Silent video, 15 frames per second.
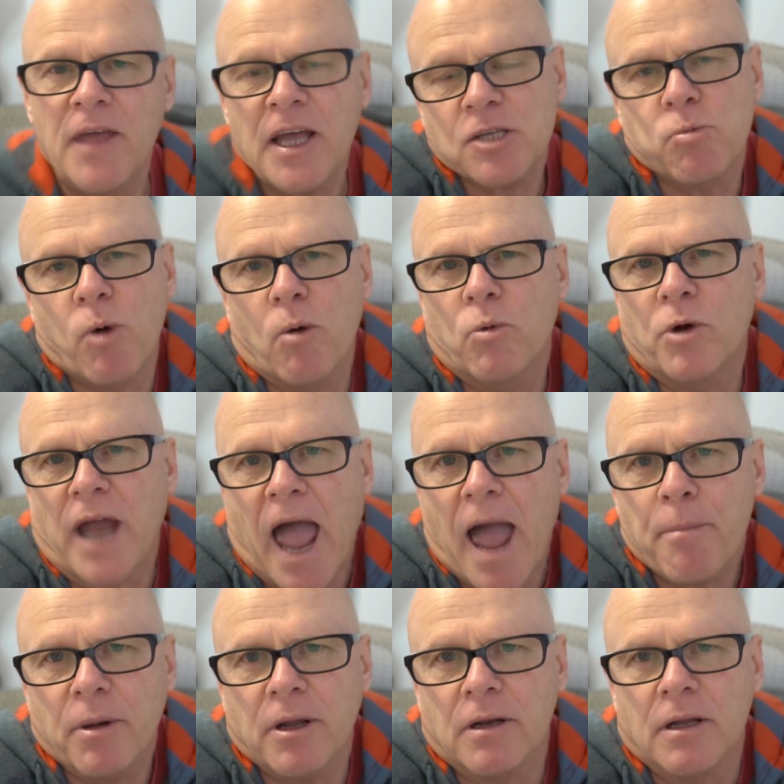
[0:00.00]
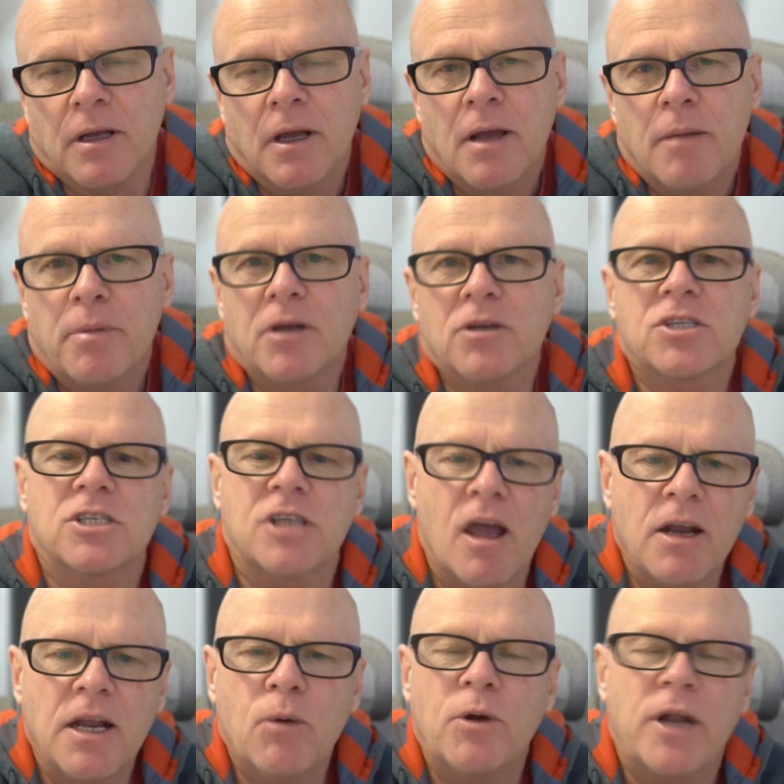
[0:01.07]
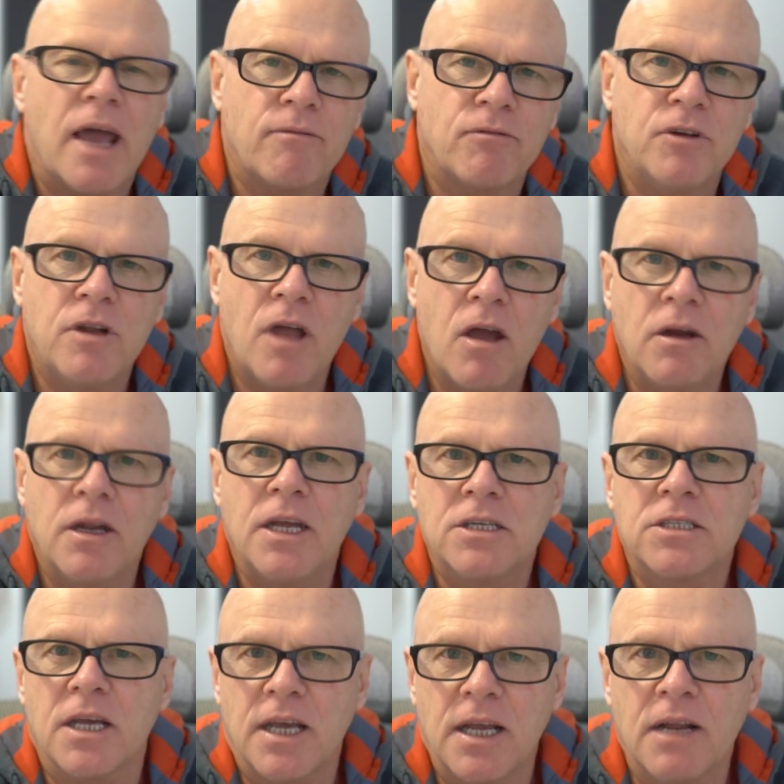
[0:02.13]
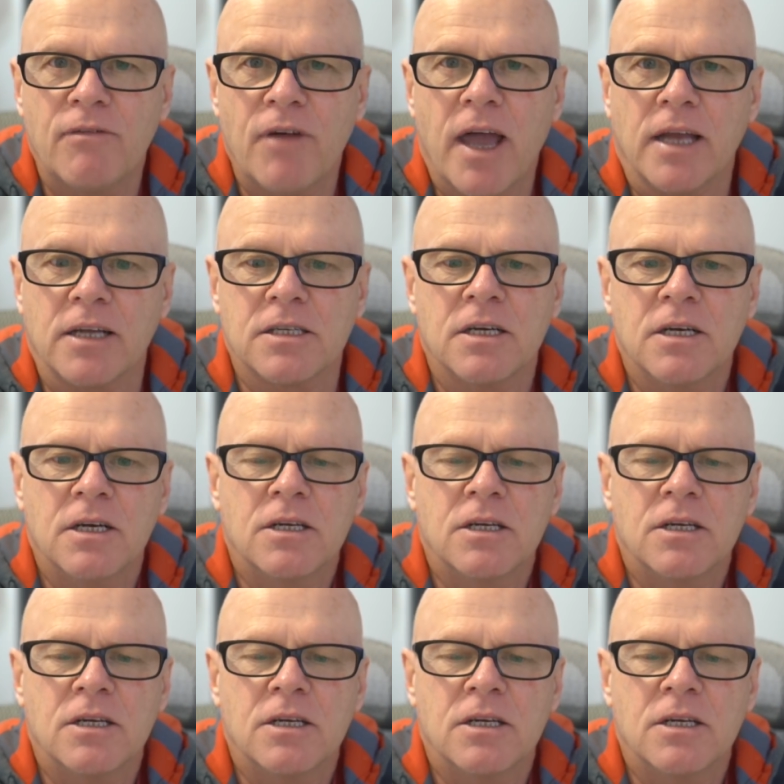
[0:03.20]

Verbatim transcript: And that's what would happen because Sony would have no need to innovate.